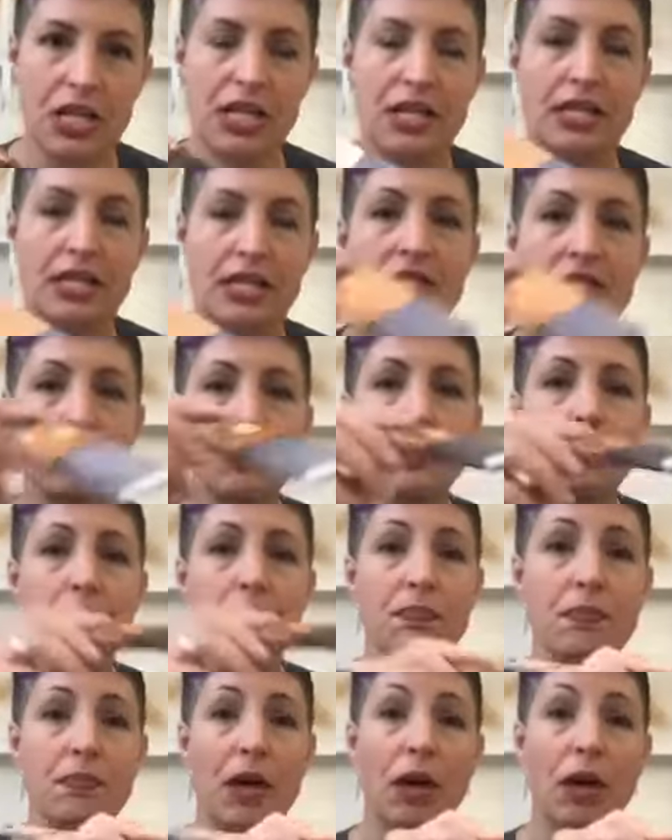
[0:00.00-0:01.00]
and this is going
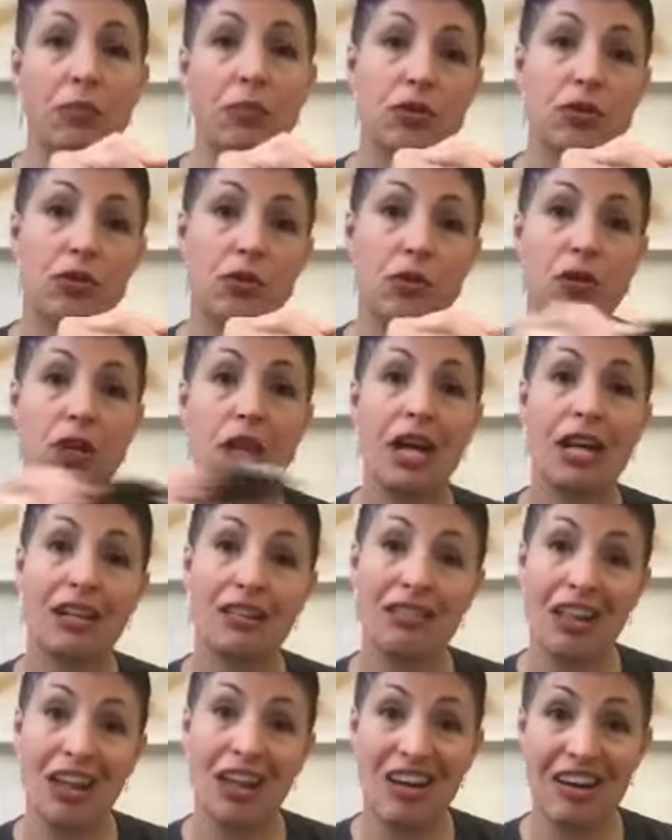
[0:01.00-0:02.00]
to help you do a lot of
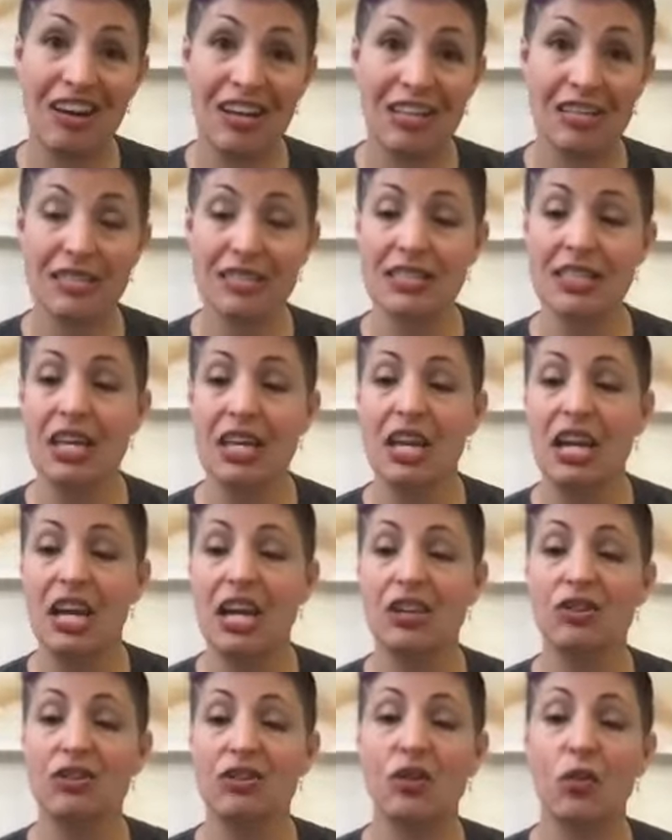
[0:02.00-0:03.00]
lines. And
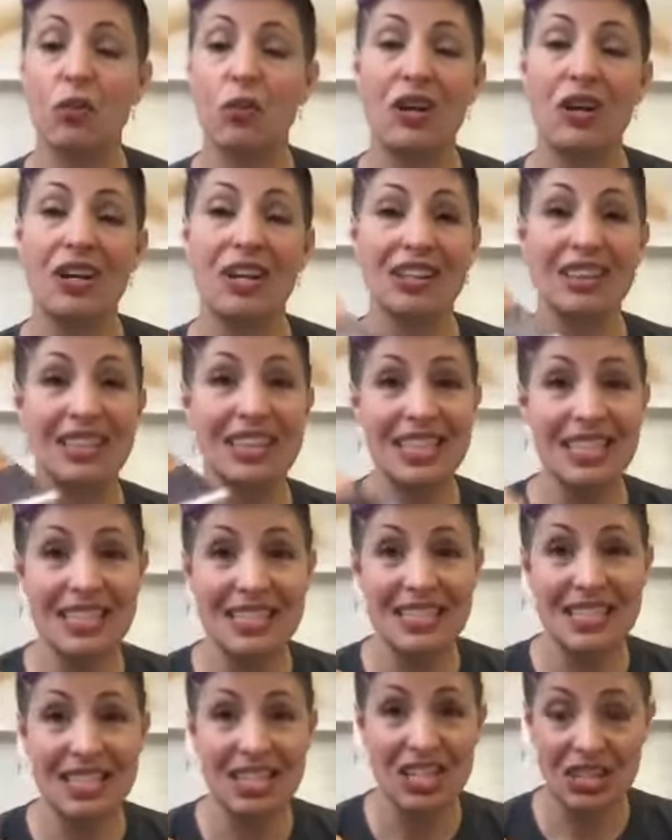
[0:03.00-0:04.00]
you're going to want at least
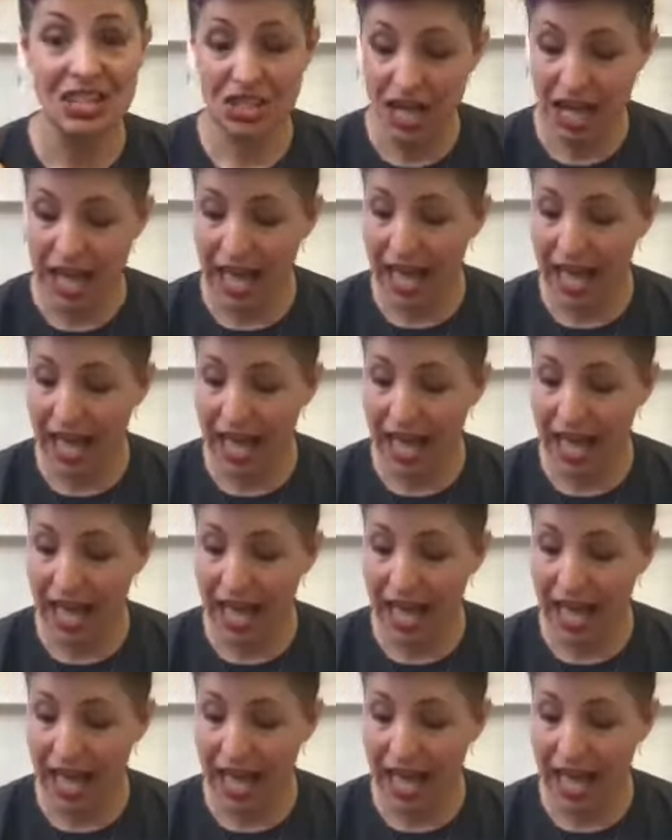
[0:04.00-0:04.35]
1.5 inches,